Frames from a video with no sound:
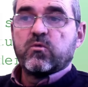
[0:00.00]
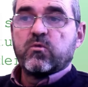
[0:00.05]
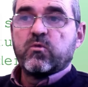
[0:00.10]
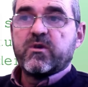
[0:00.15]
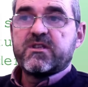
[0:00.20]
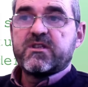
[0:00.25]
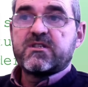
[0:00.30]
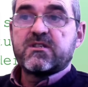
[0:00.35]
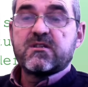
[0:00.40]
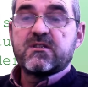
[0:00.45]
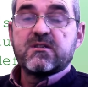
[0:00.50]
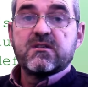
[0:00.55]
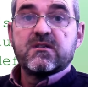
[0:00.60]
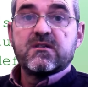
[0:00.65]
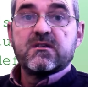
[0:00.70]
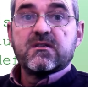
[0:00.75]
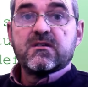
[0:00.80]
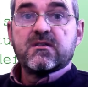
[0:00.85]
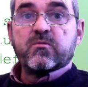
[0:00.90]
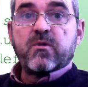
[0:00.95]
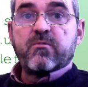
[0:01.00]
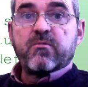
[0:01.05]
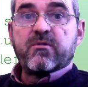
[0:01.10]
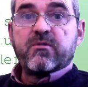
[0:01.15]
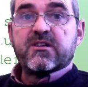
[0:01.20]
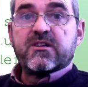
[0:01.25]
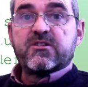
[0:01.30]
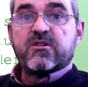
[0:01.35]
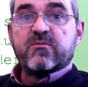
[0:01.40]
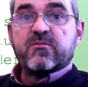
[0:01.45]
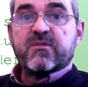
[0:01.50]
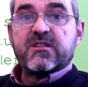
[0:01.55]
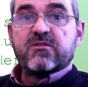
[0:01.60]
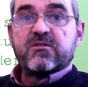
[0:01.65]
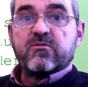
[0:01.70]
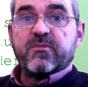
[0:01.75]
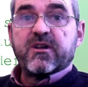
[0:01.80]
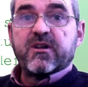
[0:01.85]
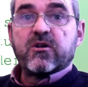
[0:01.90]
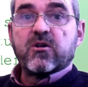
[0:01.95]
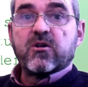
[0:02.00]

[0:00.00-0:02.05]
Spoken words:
which we will assume it to be